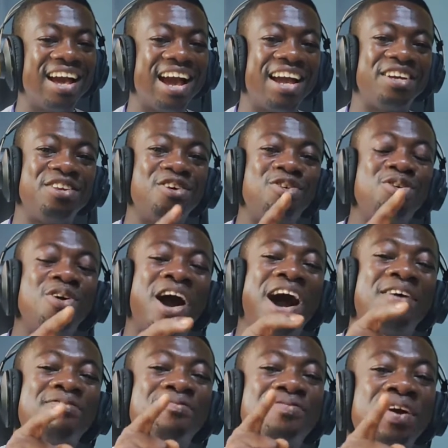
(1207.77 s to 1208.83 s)
I know you
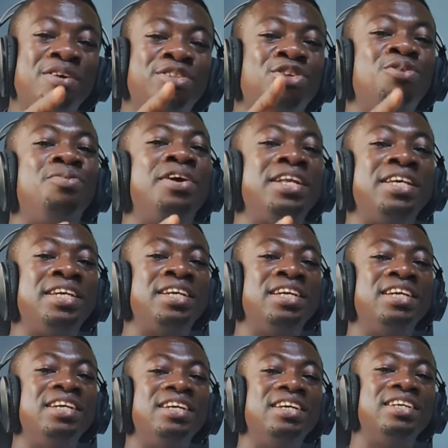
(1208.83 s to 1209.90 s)
have felt
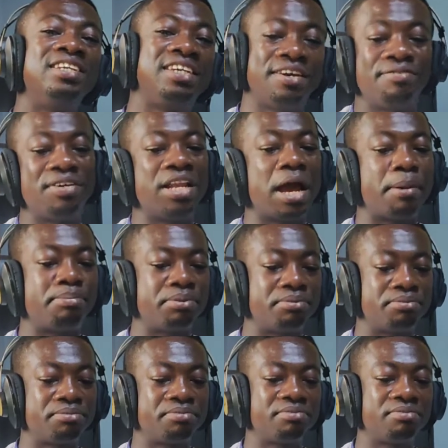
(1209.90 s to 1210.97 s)
already giving up.
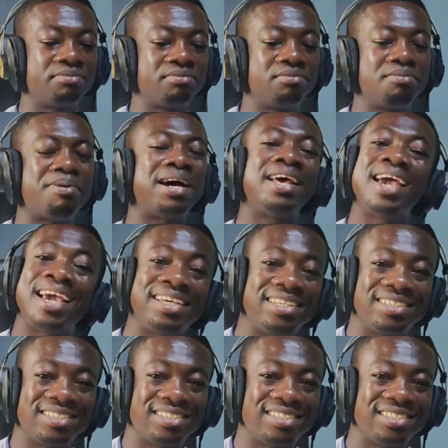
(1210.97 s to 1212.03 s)
But hey,
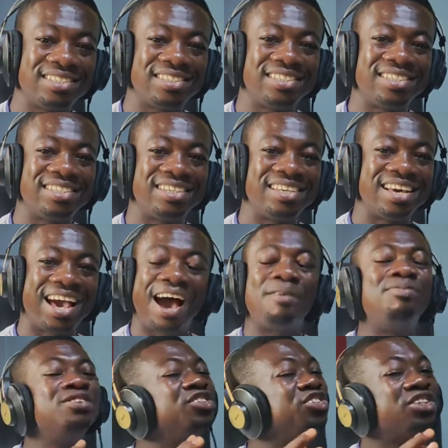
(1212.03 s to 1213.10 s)

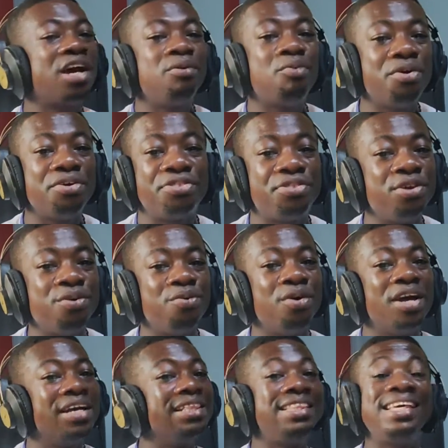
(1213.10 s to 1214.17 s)
having shared with
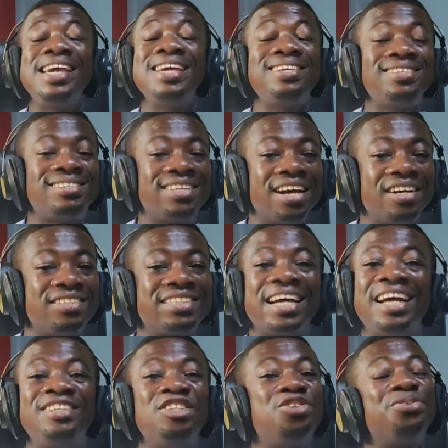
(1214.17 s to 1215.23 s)
you these
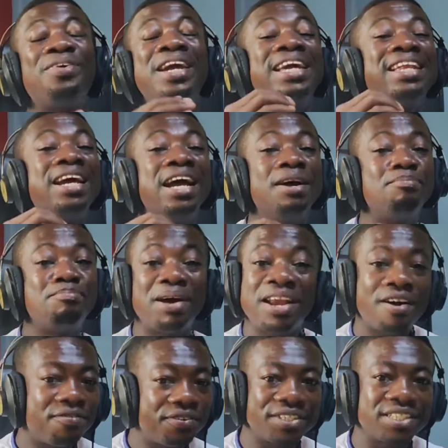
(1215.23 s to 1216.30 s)
10 great
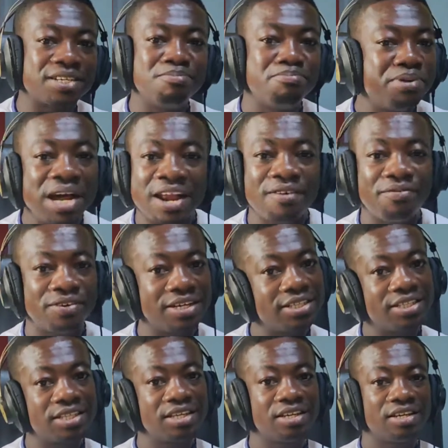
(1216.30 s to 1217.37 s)

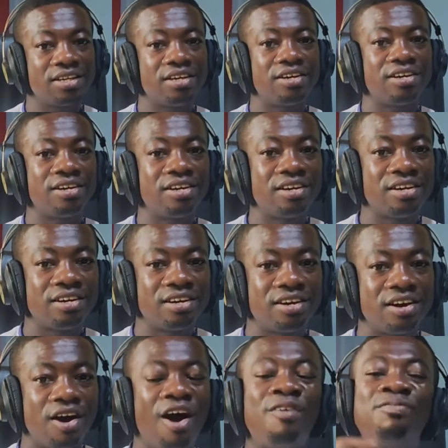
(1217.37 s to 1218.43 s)
benefits
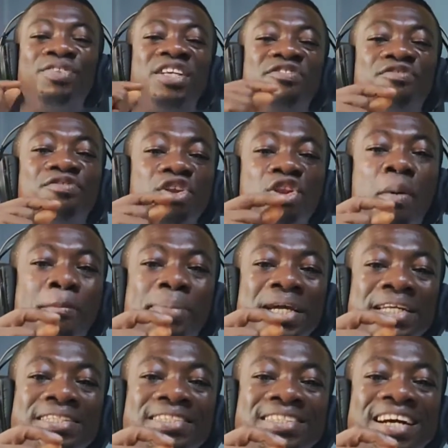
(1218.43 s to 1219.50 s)
of
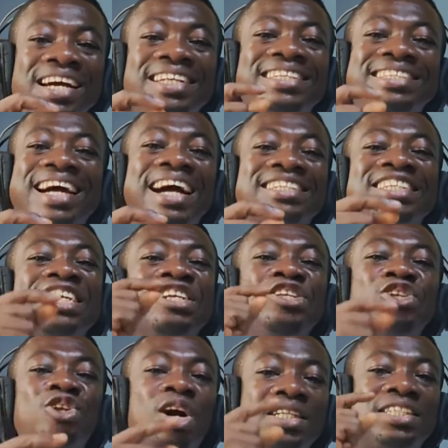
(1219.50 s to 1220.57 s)
developing that
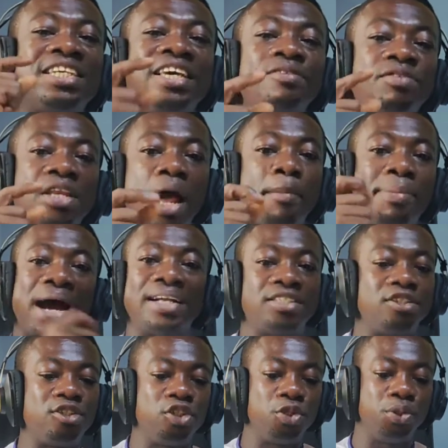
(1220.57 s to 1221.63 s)
not giving up
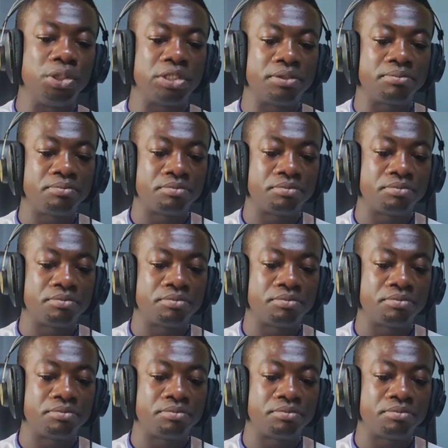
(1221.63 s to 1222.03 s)
attitude,